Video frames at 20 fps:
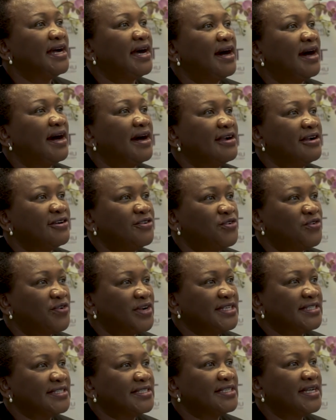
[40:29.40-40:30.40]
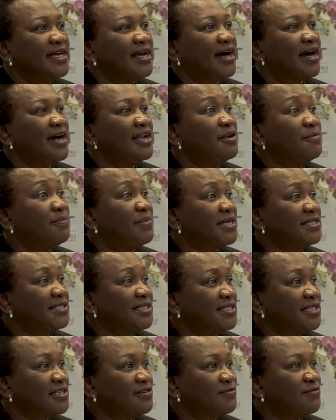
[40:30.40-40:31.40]
are addressed and
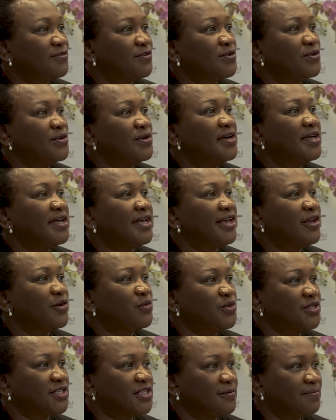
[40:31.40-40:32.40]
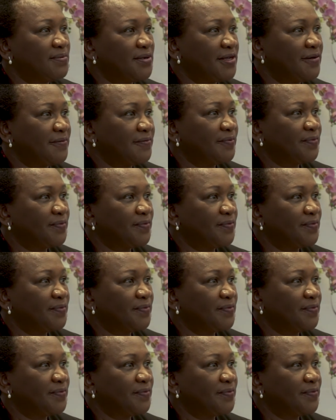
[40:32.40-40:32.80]
budgeted for equitably,